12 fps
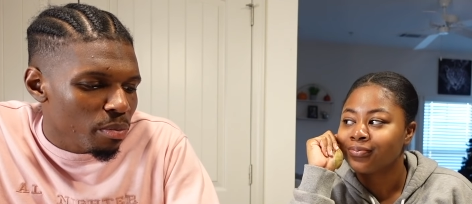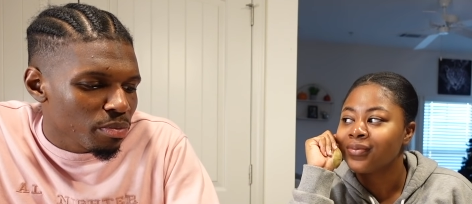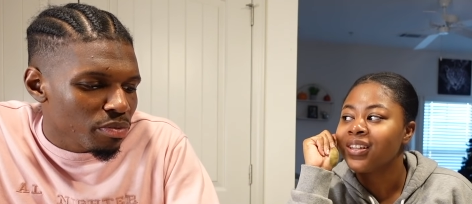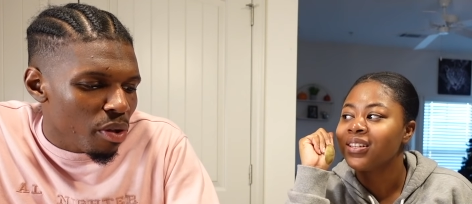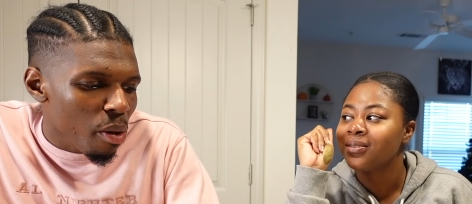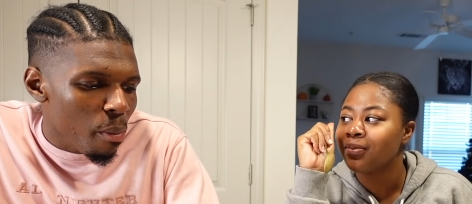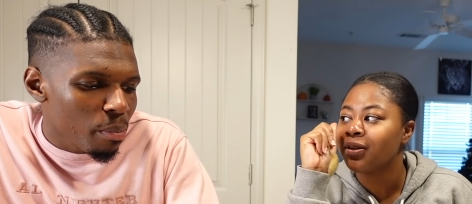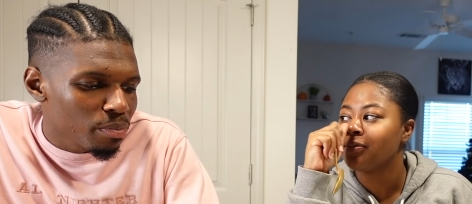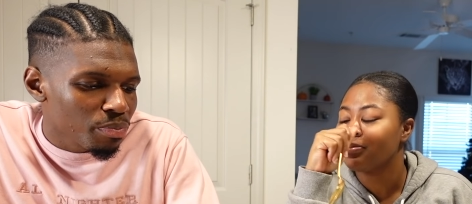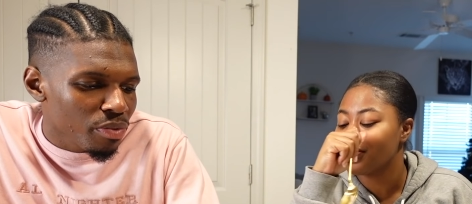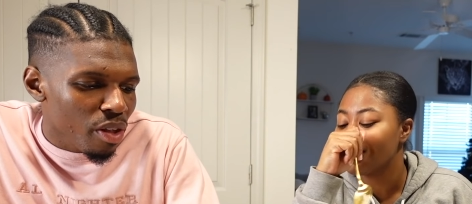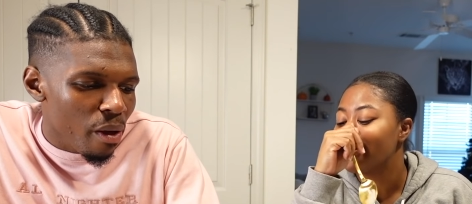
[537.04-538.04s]
Speaker 1: That's butter
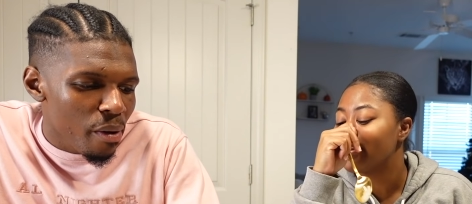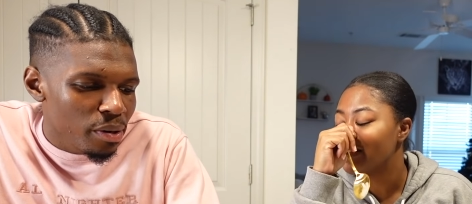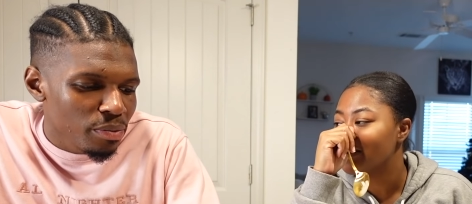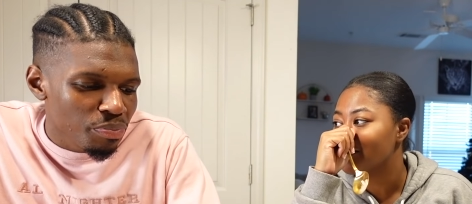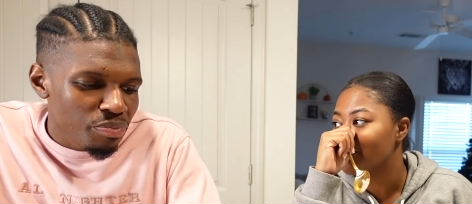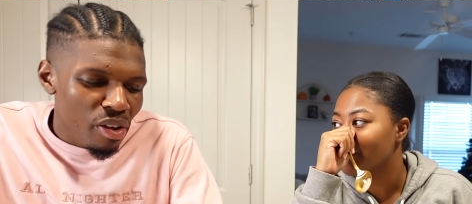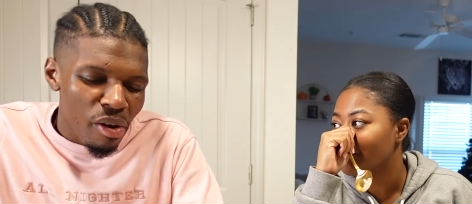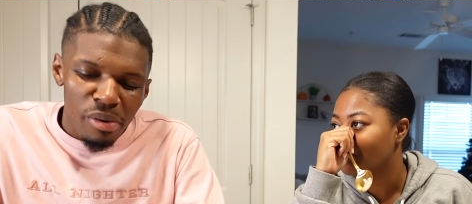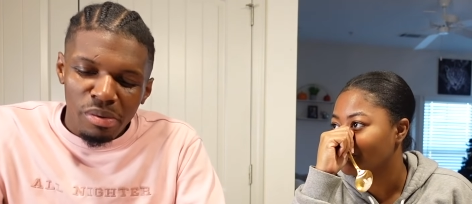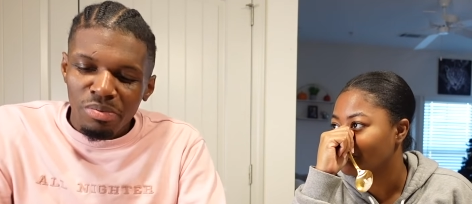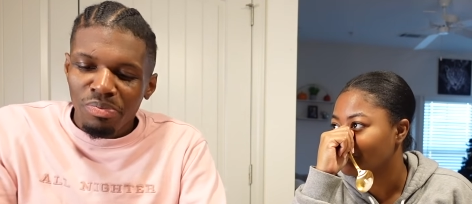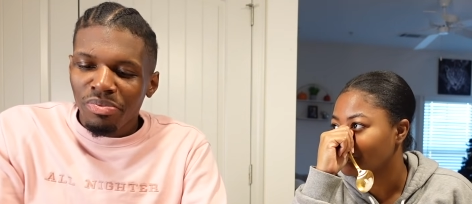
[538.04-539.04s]
pecan ice cream.
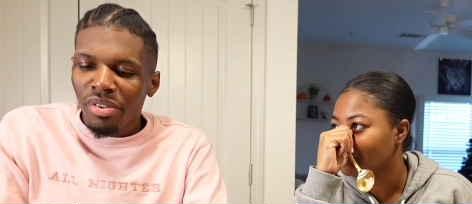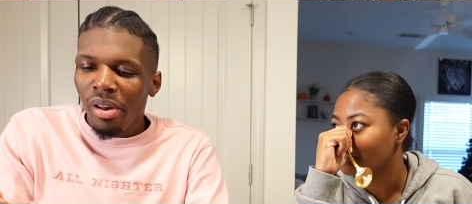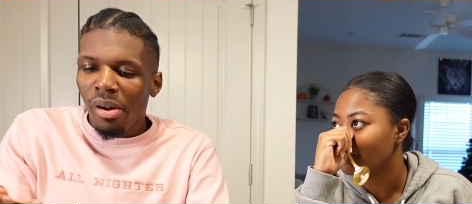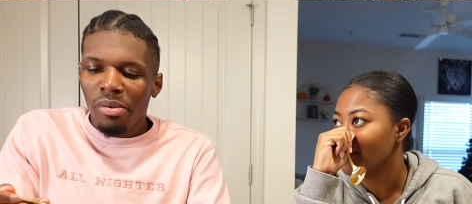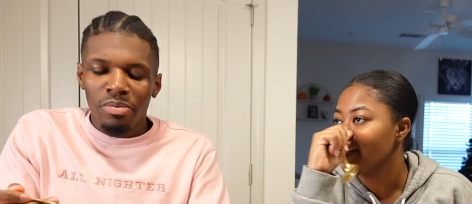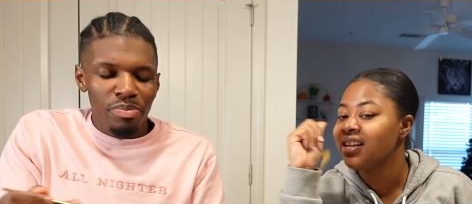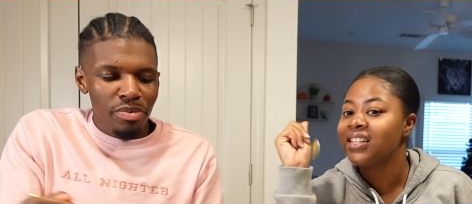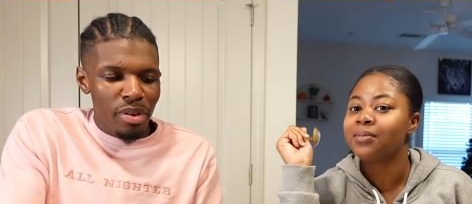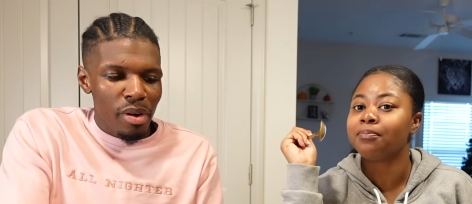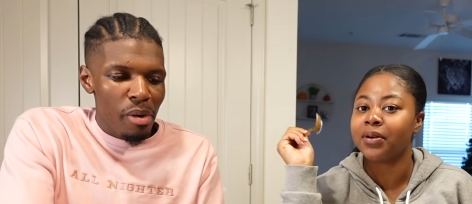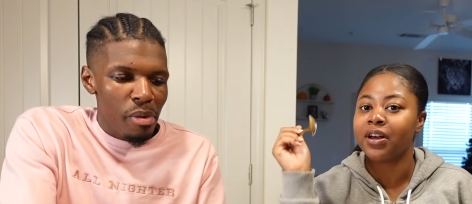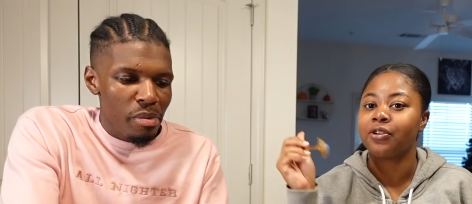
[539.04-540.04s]
It's
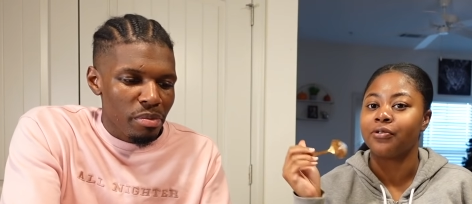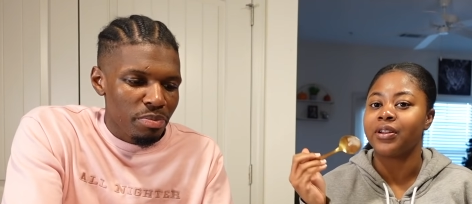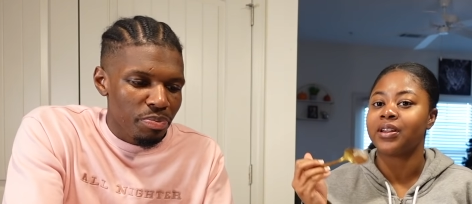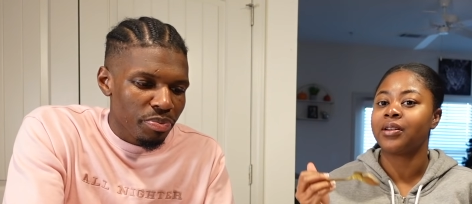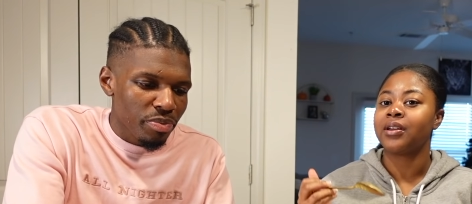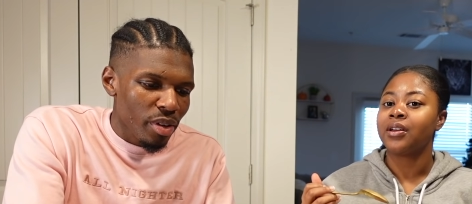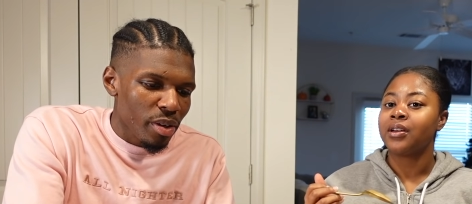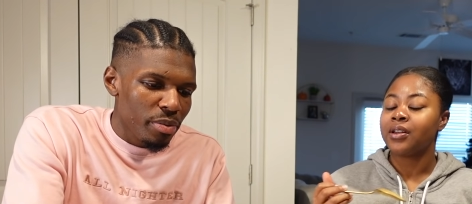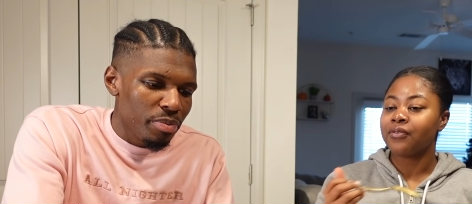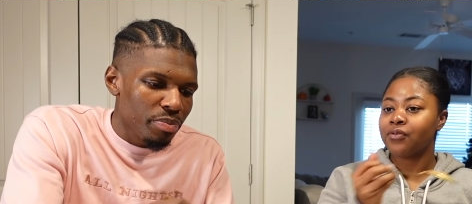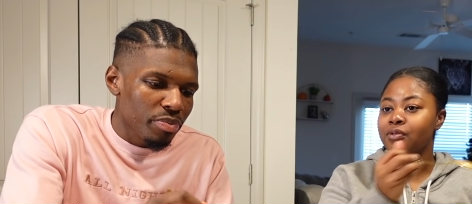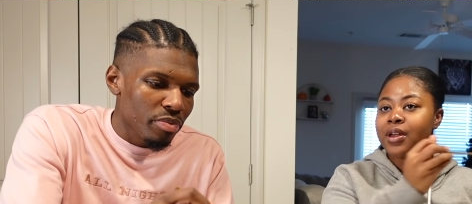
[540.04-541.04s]
buttery.
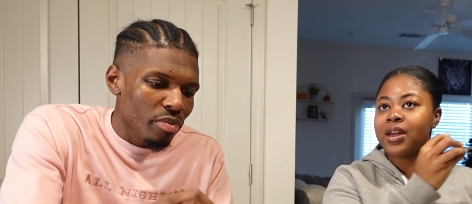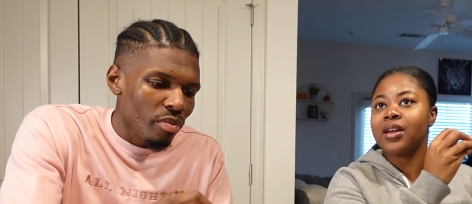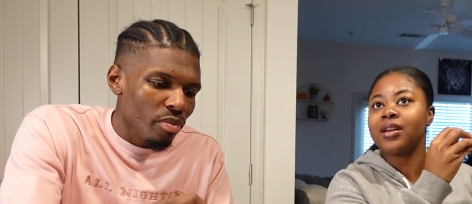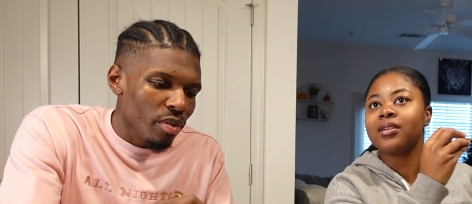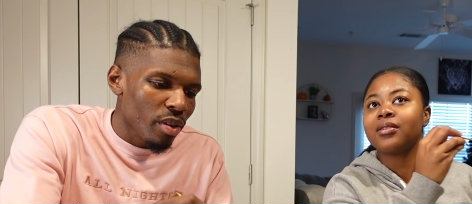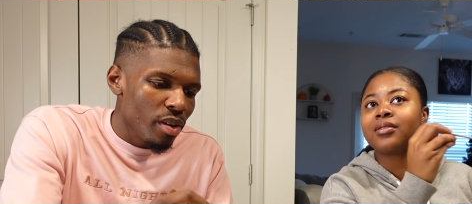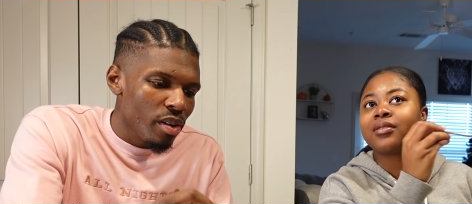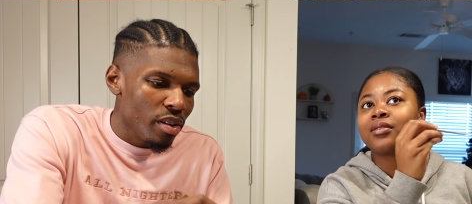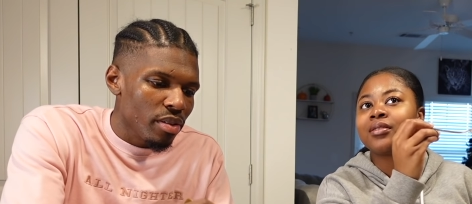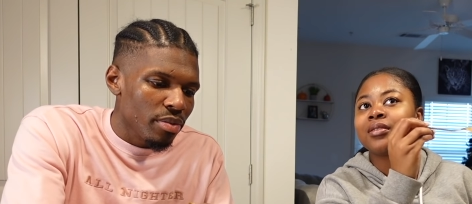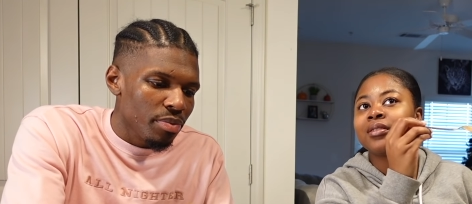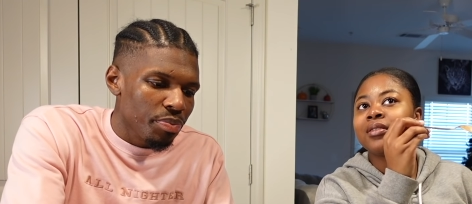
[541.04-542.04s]
If you had
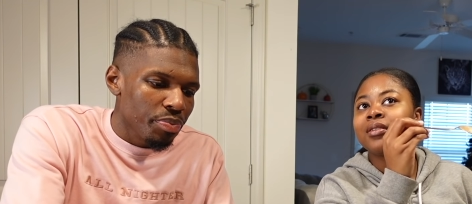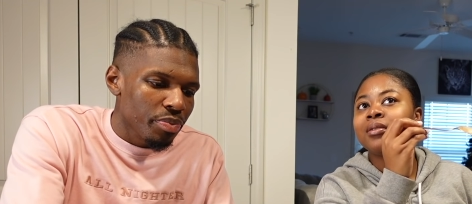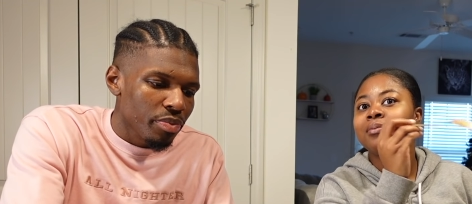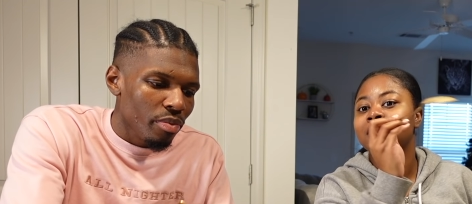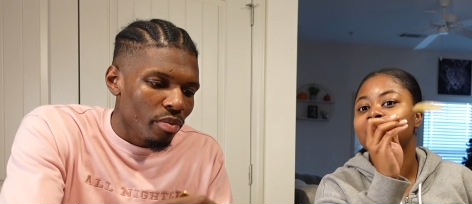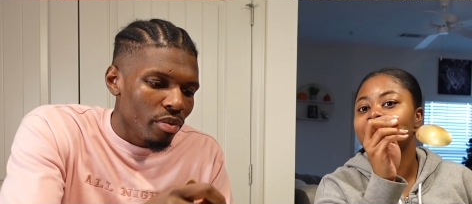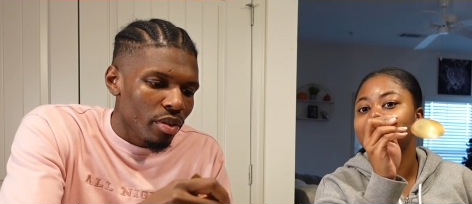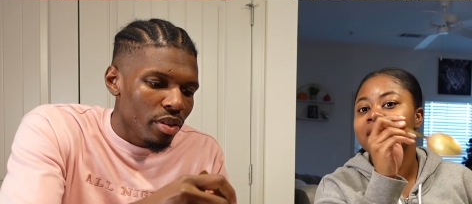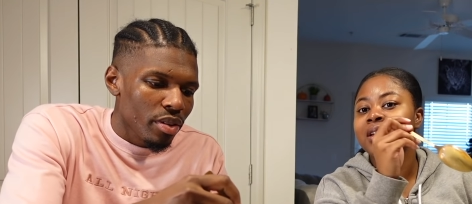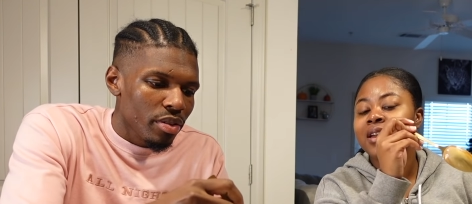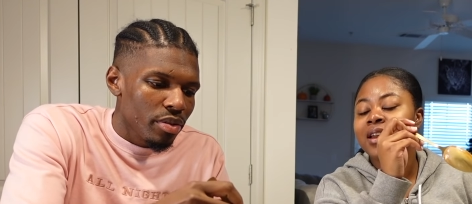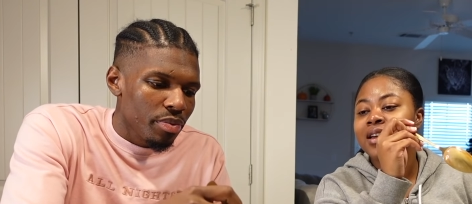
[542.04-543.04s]
butter
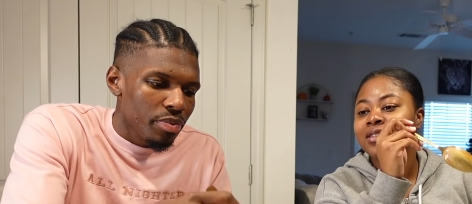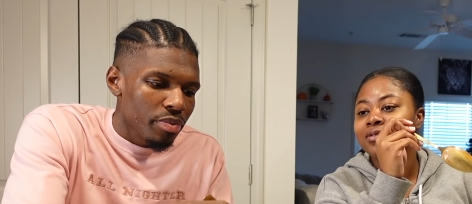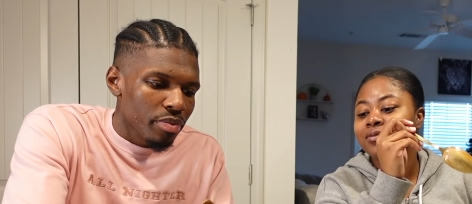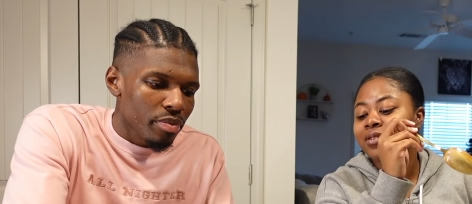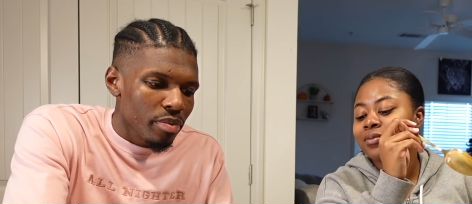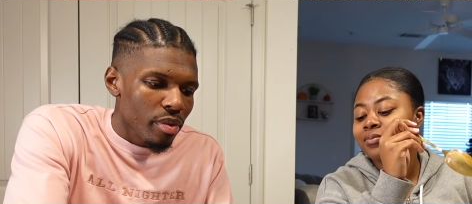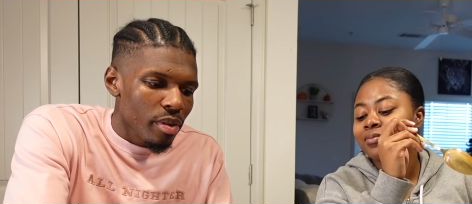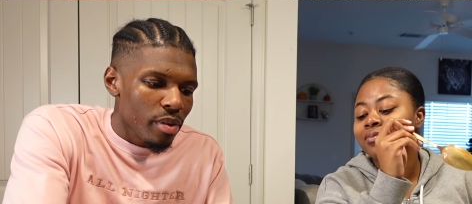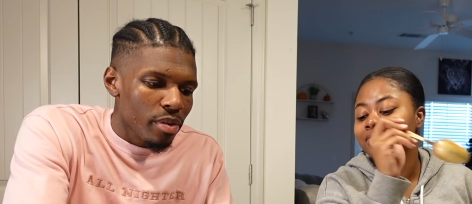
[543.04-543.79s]
pecan ice cream,